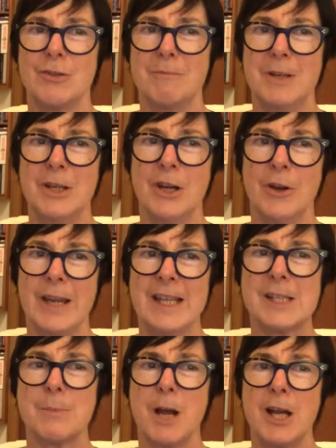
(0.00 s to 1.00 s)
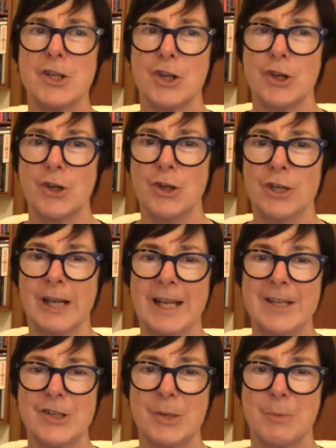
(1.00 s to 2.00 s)
you know, it's my turn
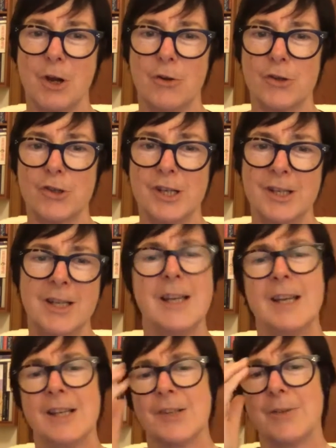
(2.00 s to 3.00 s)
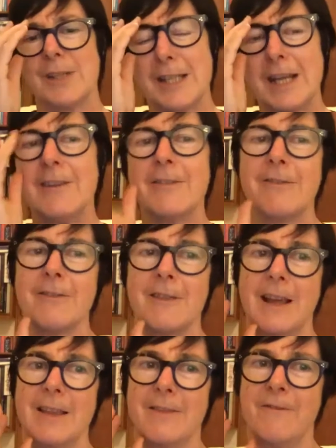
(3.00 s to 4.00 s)
leadership culture. So instead of
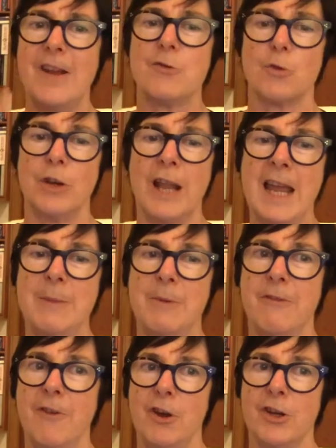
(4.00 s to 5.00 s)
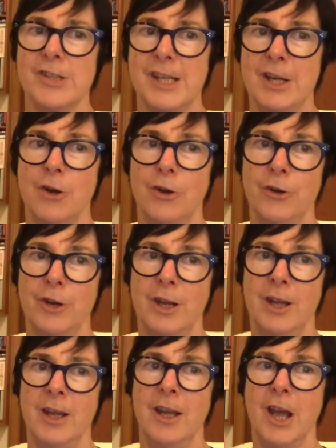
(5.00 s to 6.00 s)
federal Labor focusing on,
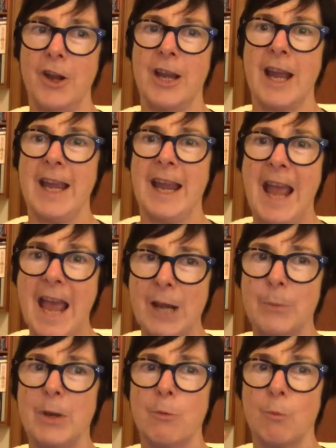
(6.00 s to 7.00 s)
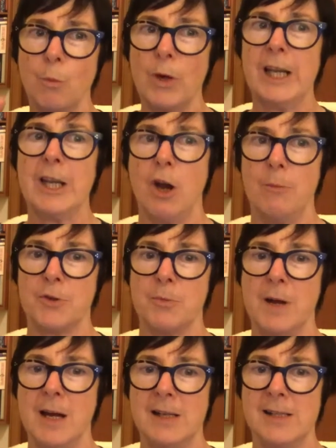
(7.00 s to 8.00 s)
okay, how do we really
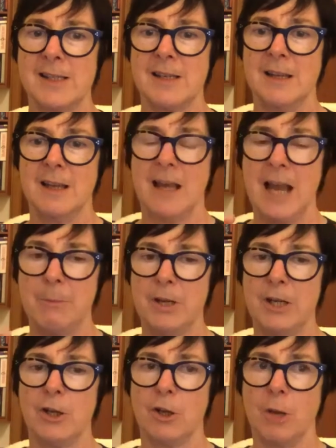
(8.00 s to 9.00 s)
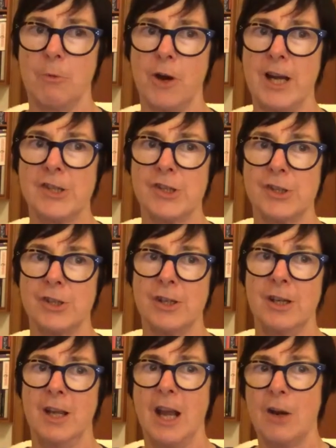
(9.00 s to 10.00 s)
optimize our political operation
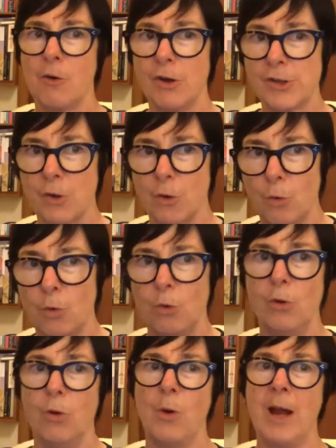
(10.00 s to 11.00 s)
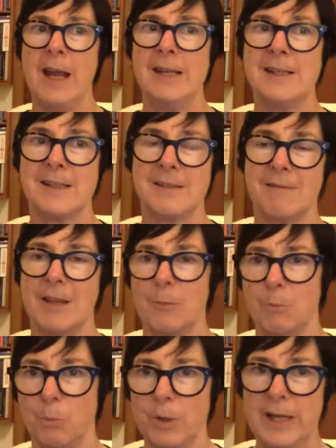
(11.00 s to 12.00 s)
across all the ways that
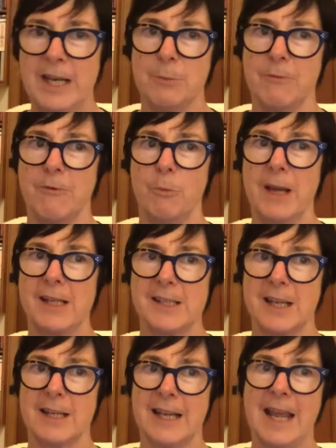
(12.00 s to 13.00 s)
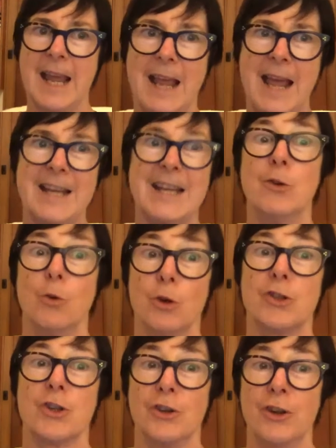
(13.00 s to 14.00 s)
we need to perform excellently in order
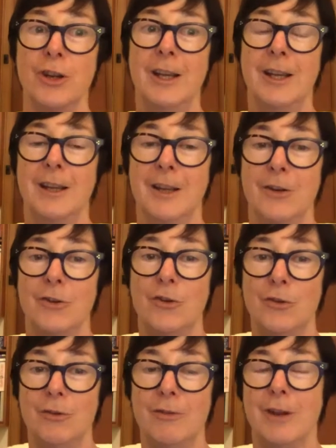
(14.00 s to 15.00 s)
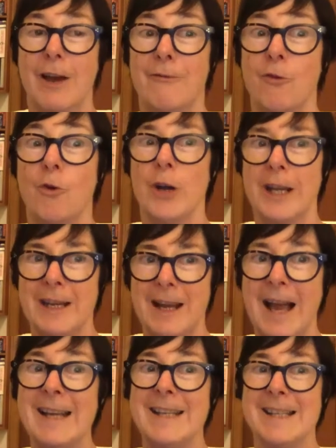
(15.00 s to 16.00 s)
to avoid
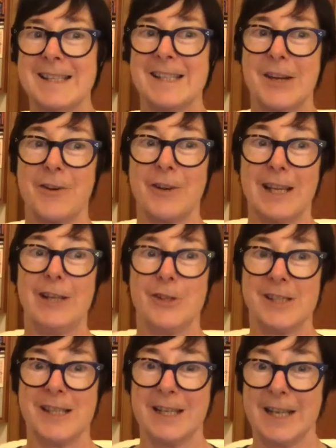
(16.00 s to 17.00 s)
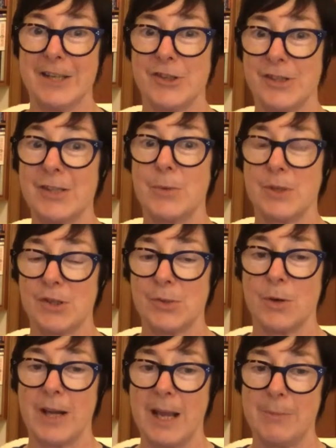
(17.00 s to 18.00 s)
unnecessarily losing elections, which is
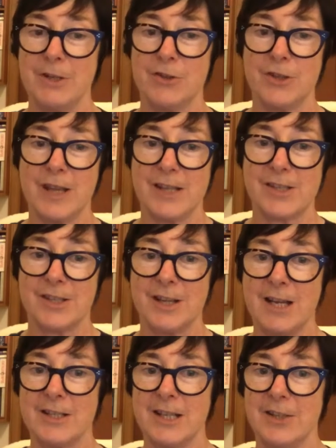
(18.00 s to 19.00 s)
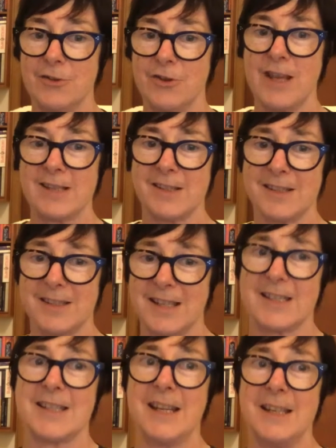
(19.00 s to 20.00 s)
what happened in 2019
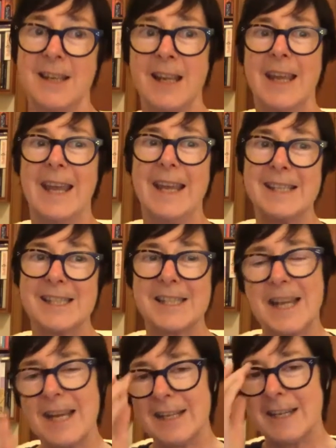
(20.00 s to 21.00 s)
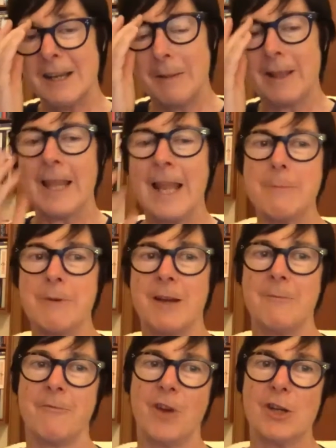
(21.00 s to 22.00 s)
2016. Instead,
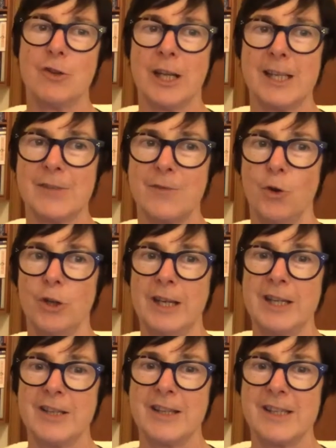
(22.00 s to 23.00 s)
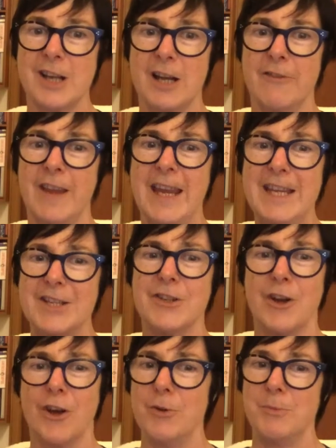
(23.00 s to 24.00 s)
Labor federally has fallen into this kind of hit and
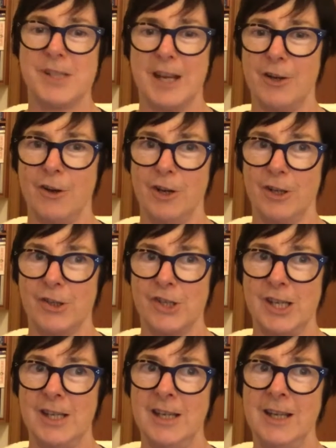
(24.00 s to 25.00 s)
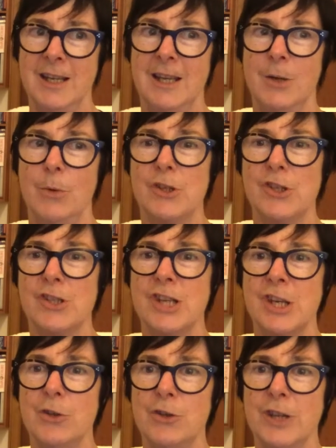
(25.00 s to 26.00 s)
hope psychology, which is
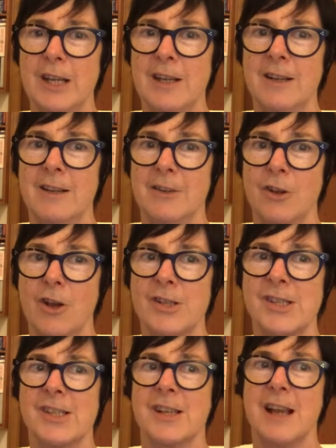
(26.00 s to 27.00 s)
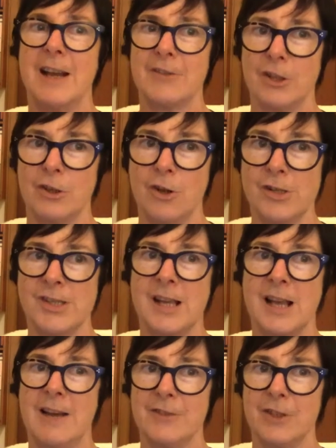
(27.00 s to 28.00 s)
yielding loss after loss
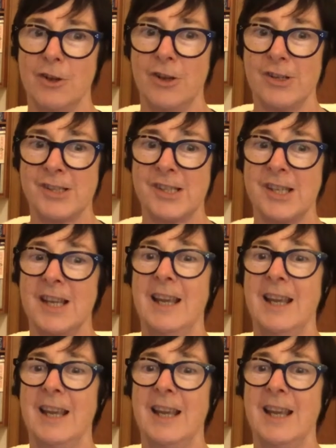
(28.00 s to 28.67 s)
after loss.